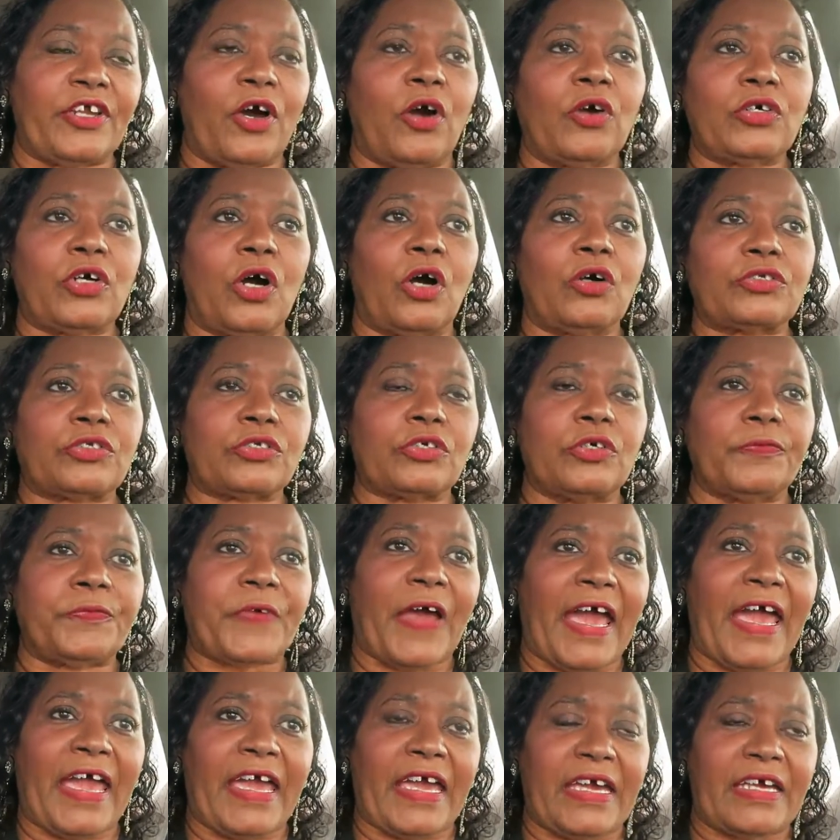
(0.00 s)
Don't go too
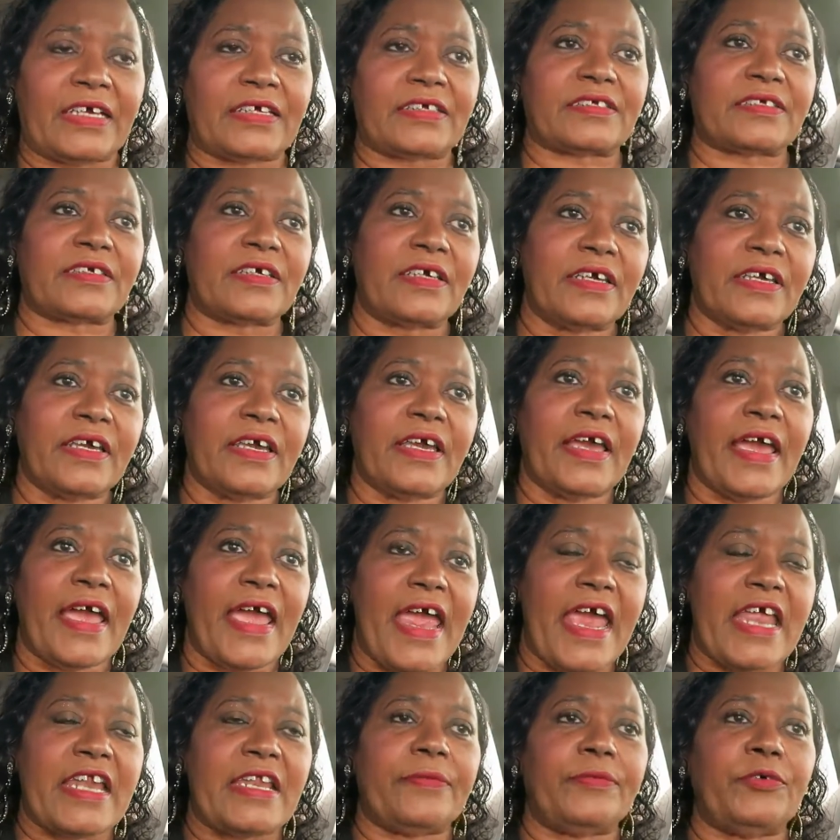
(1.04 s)
fast.
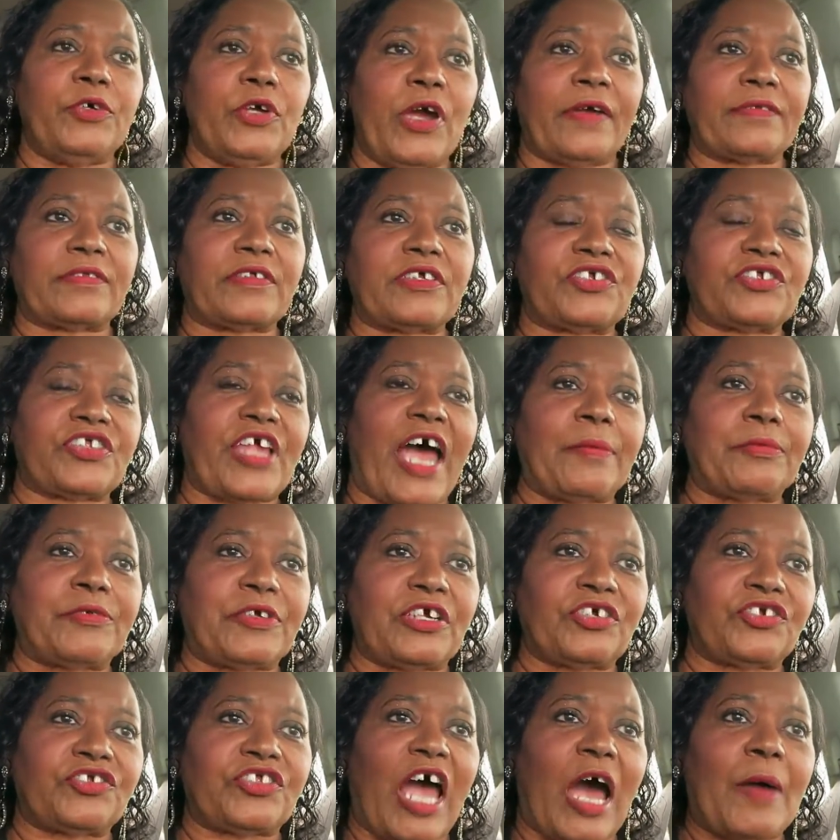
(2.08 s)
And if you have to stop,
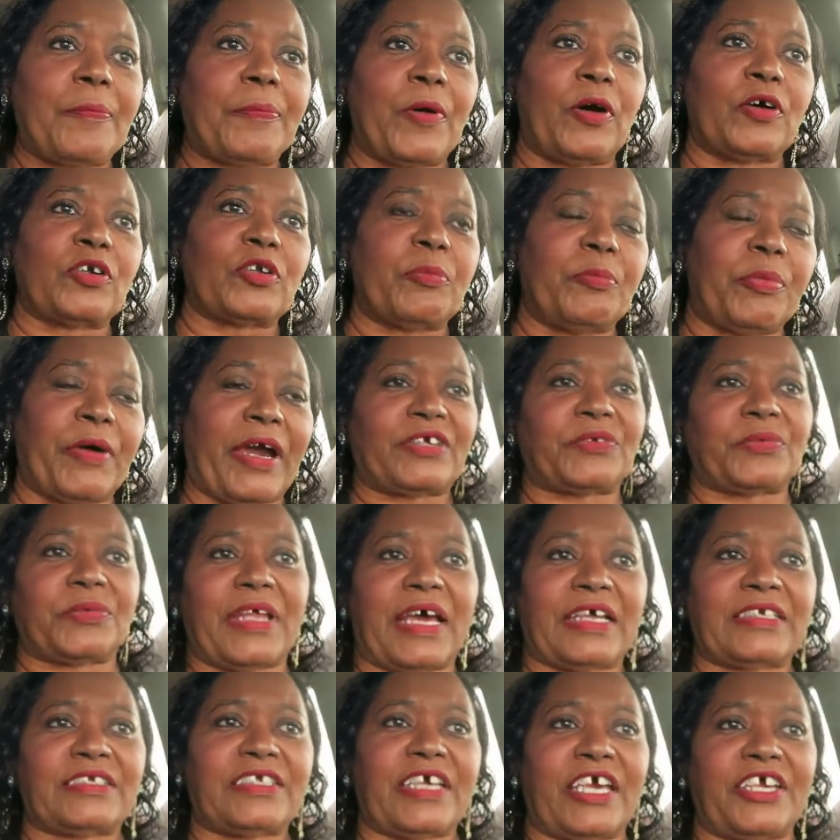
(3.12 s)
just stop on the brakes
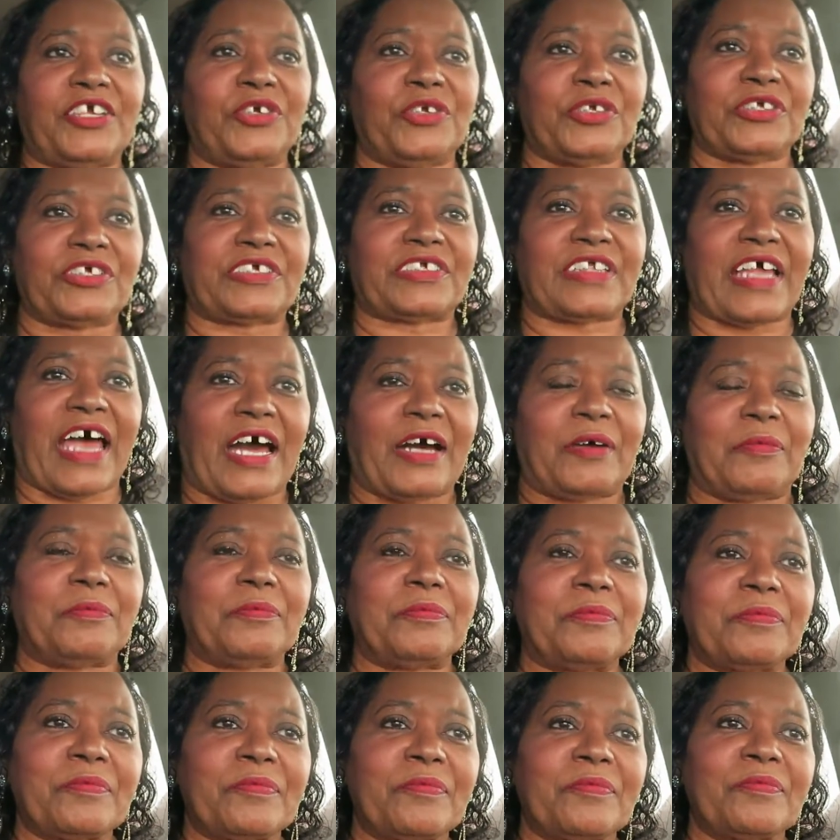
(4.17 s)
when I tell you to stop.
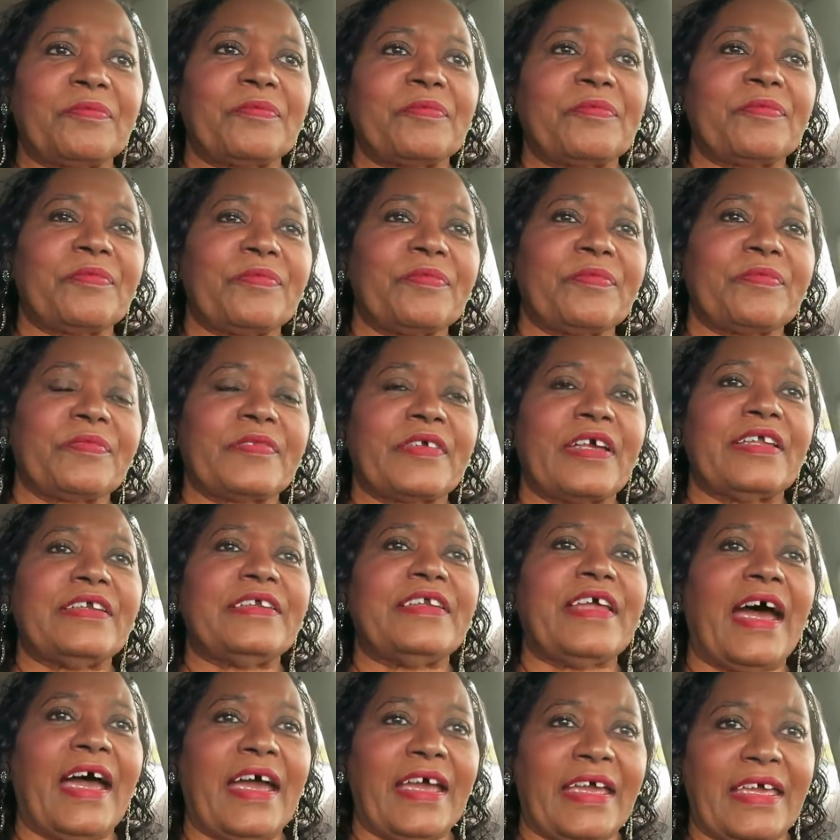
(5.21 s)

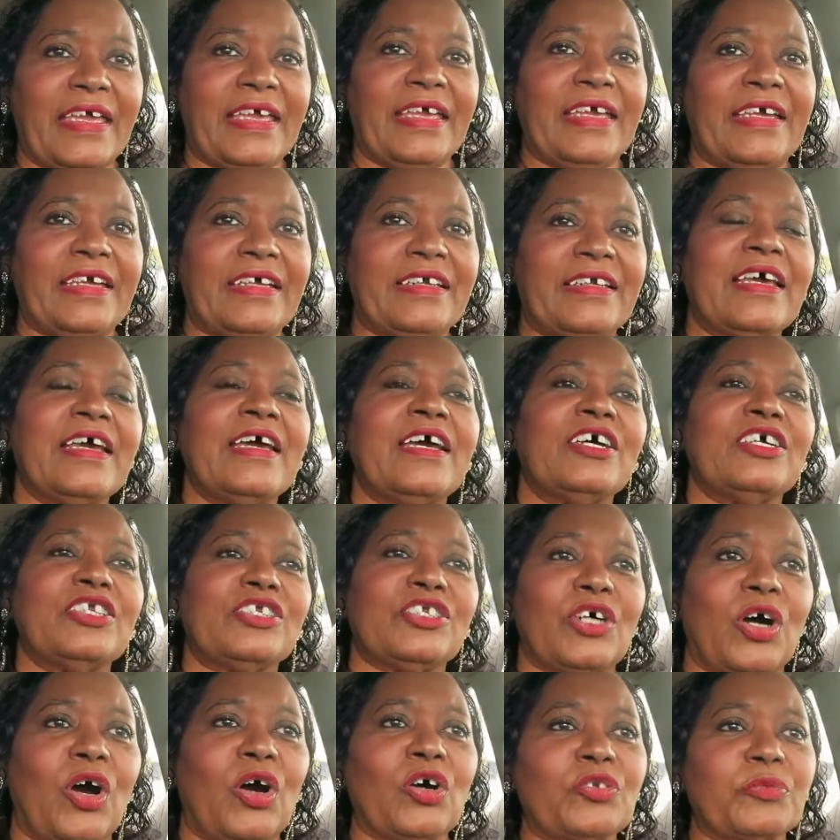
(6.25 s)
Diane
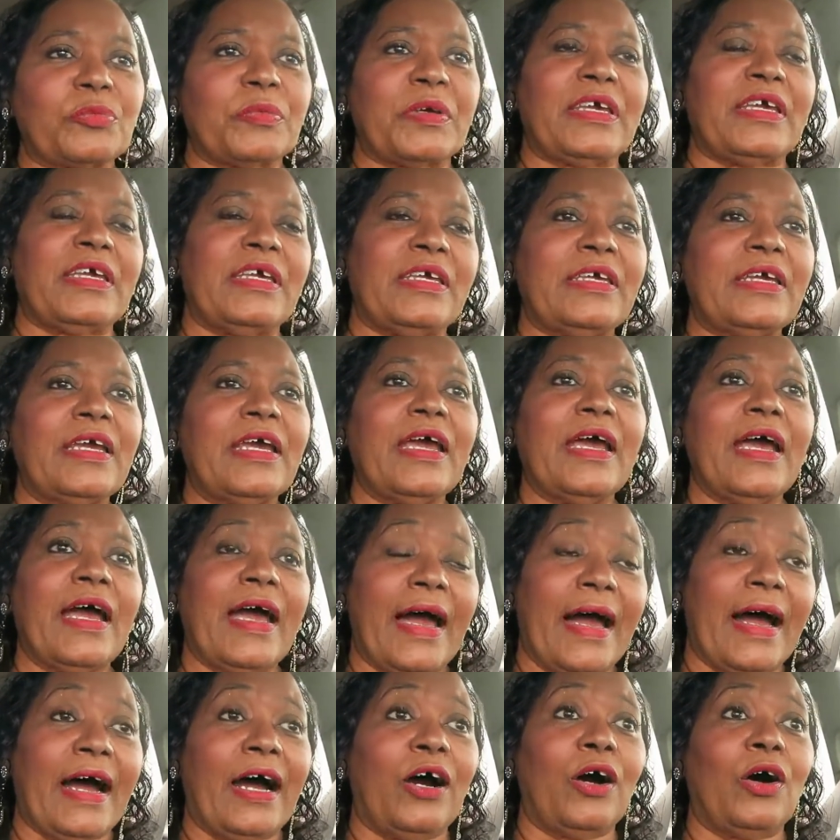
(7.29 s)
taught me
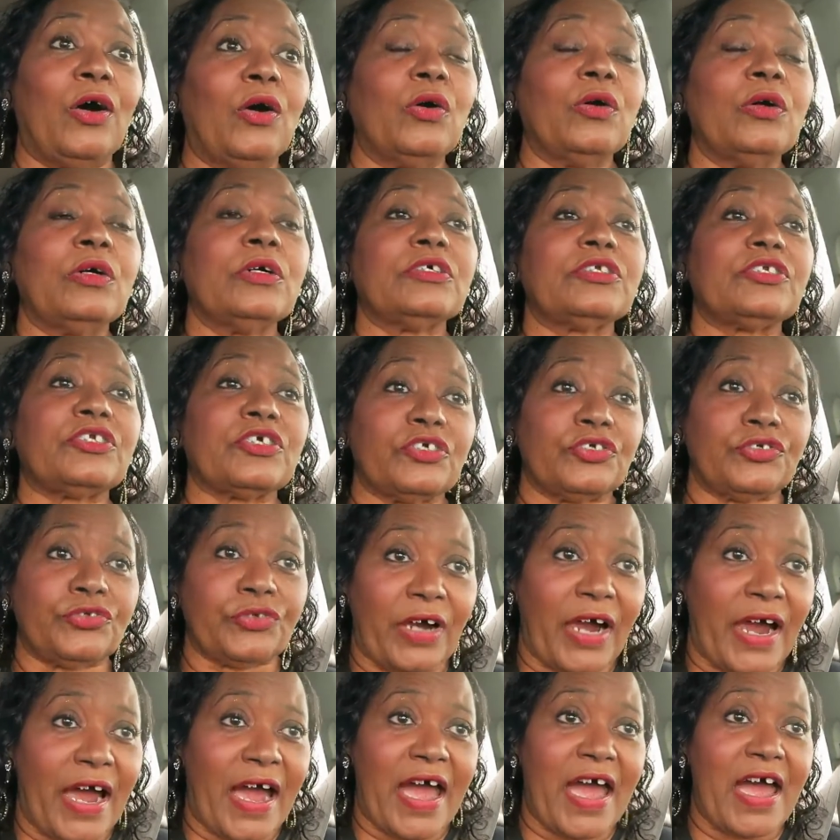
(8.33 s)
how to
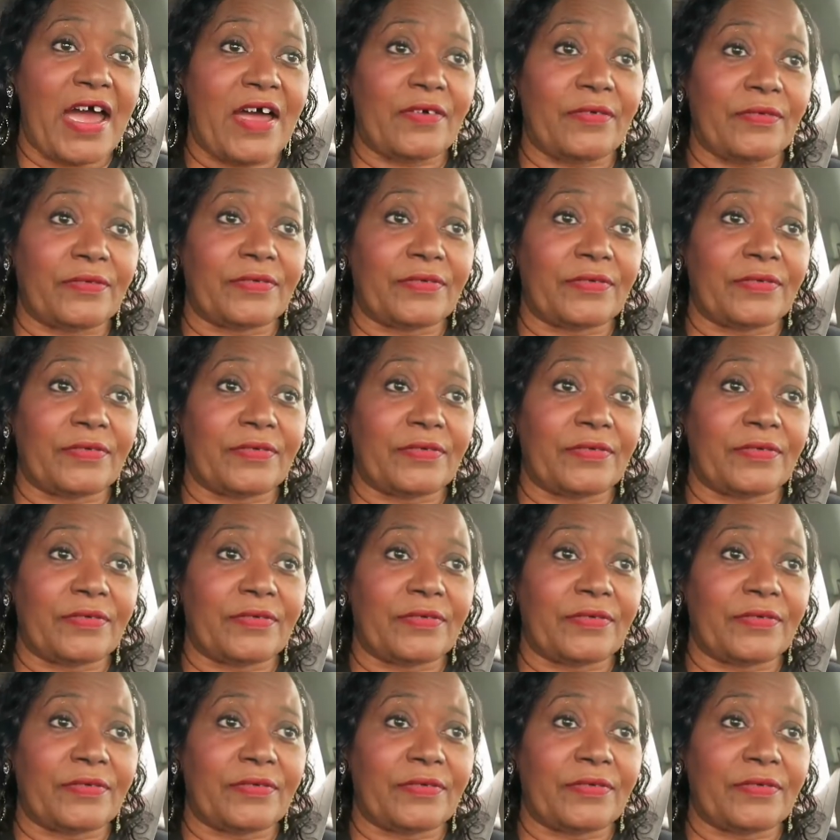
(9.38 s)
drive.